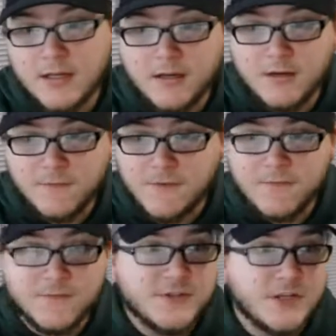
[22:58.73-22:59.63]
for the
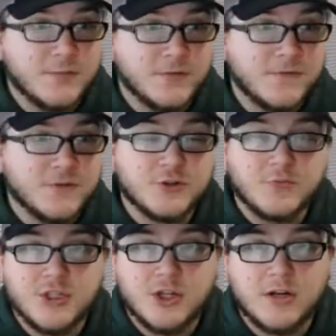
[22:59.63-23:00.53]
foreseeable future,
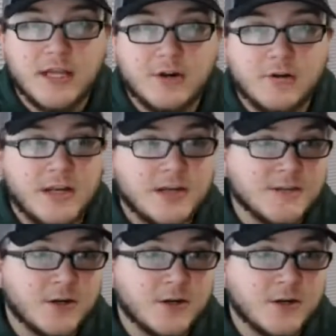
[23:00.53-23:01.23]
Rashawn Gary is our